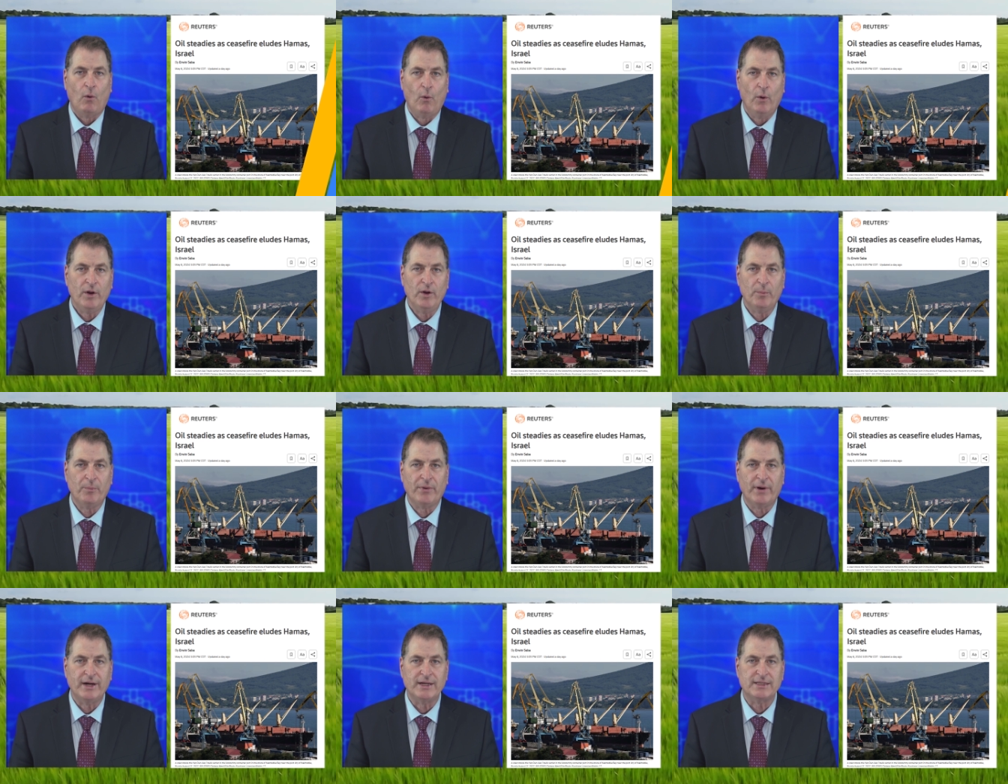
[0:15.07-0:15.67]
oil
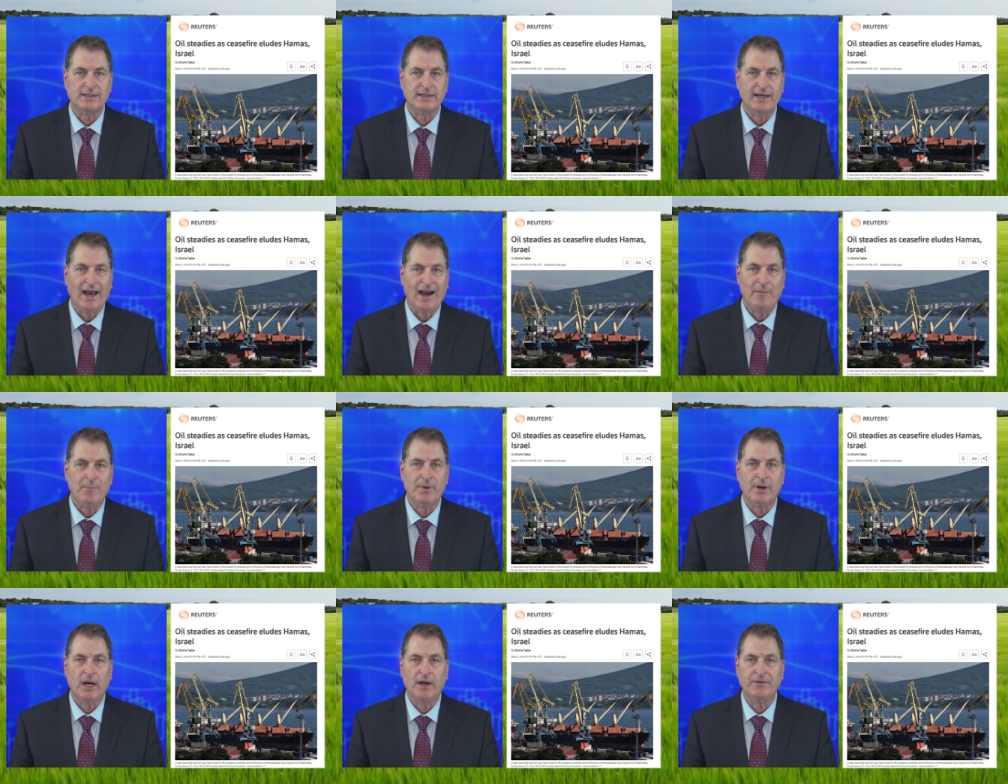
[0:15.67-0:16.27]
prices
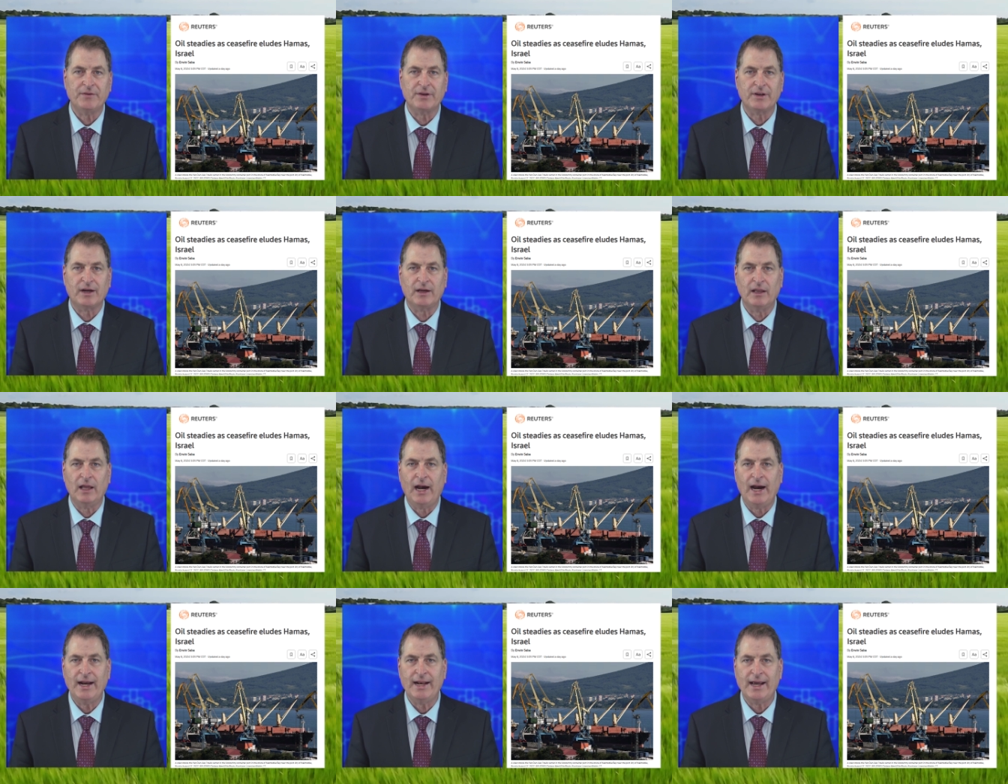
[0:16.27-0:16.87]
have been on the
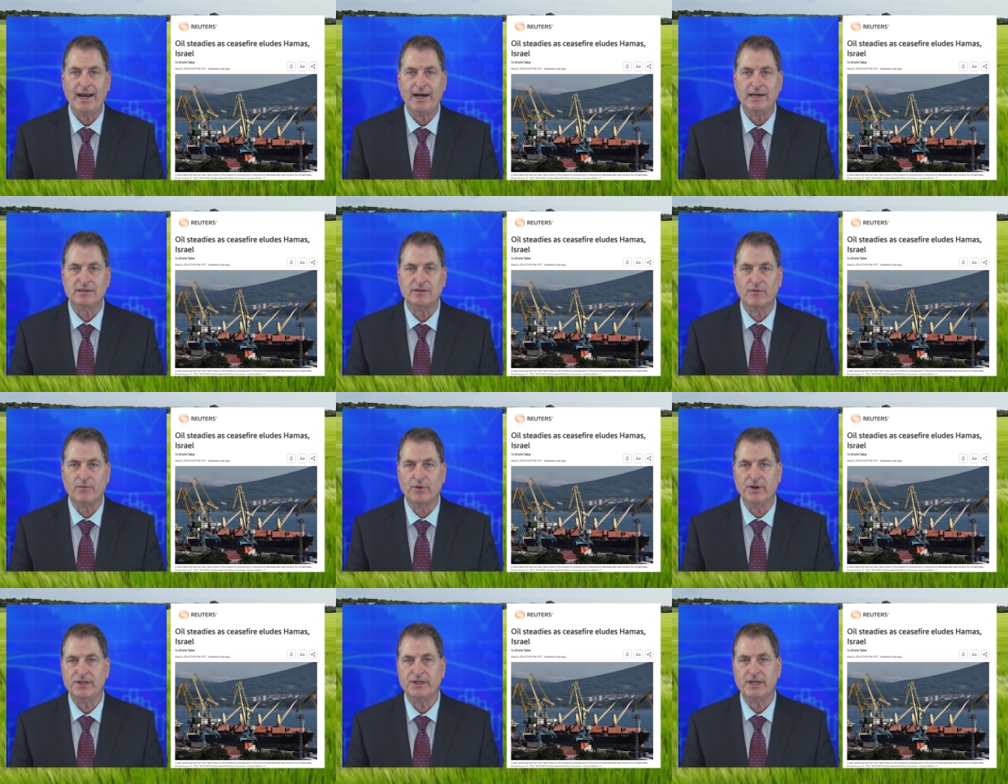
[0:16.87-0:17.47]
decline as
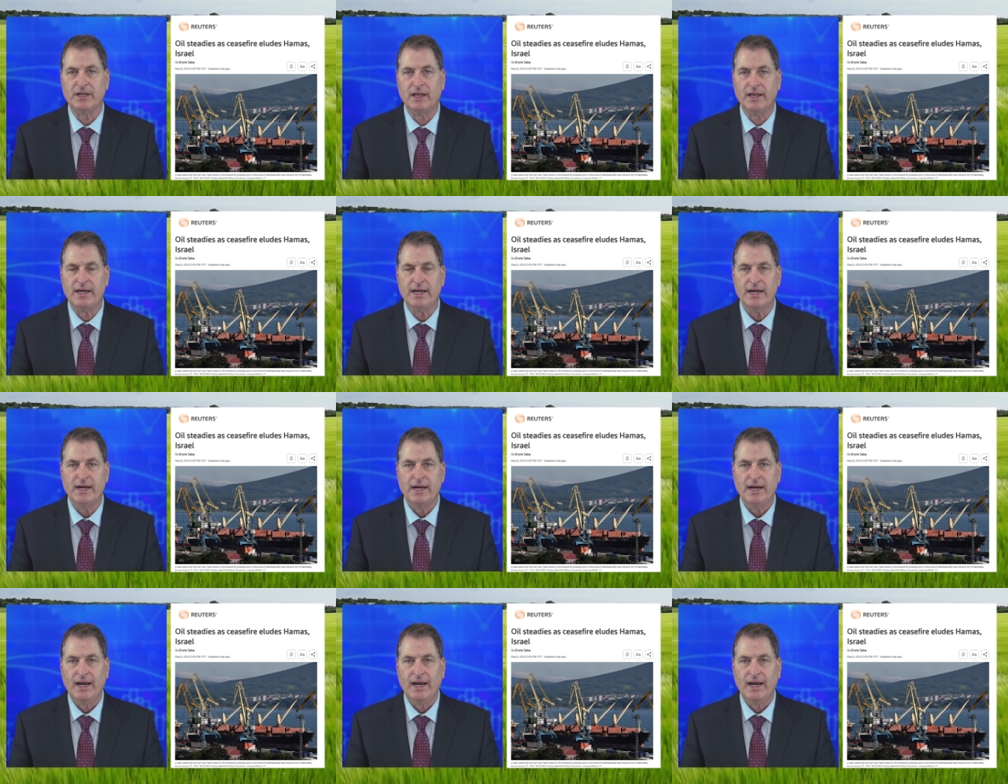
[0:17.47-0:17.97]
of recently.